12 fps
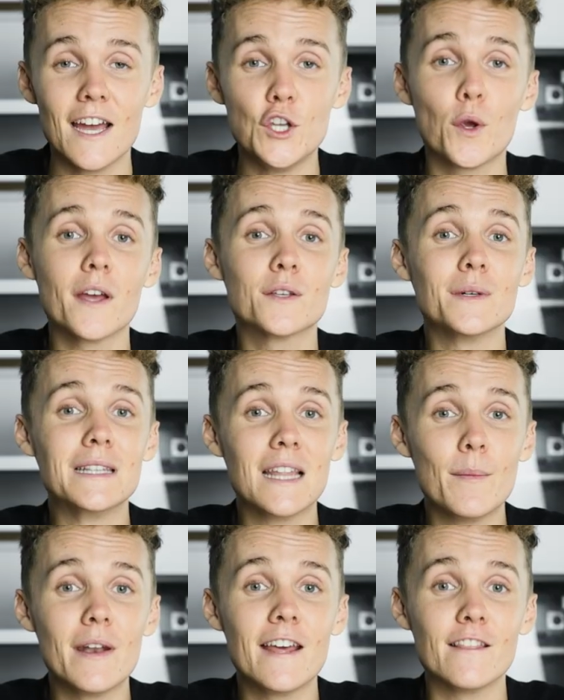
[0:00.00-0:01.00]
as you get to
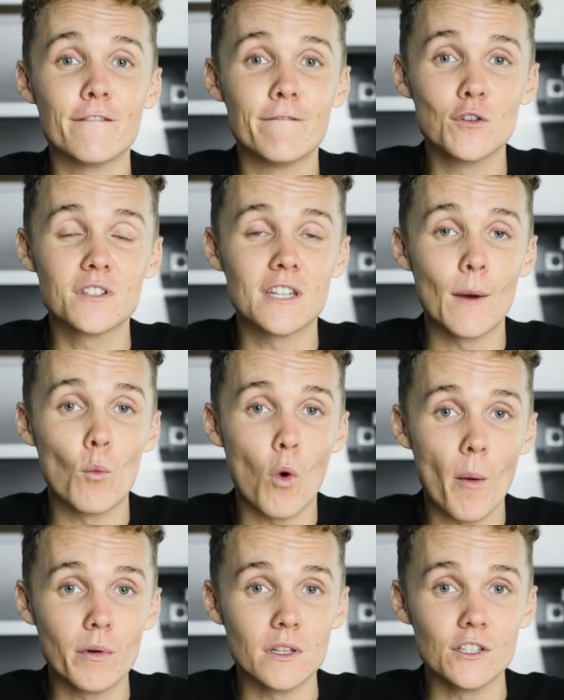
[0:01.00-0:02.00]
eliminate the footstep
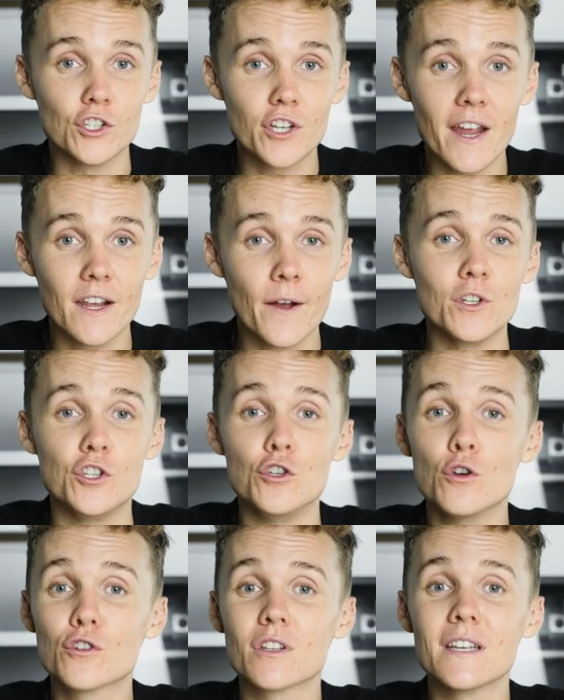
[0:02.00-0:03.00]
wobble and shake, which
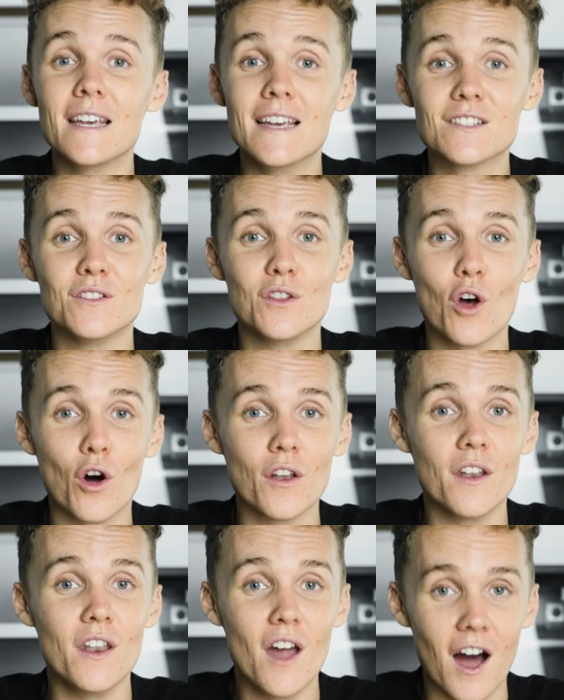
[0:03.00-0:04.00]
usually is
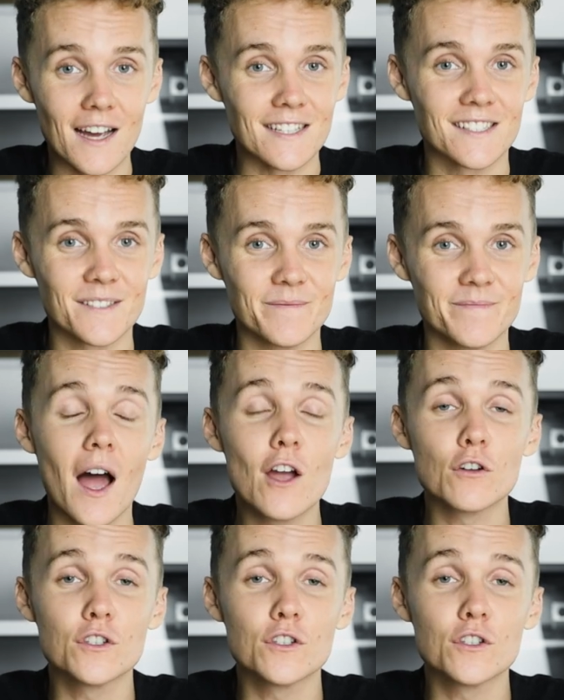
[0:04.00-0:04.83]
not nice. I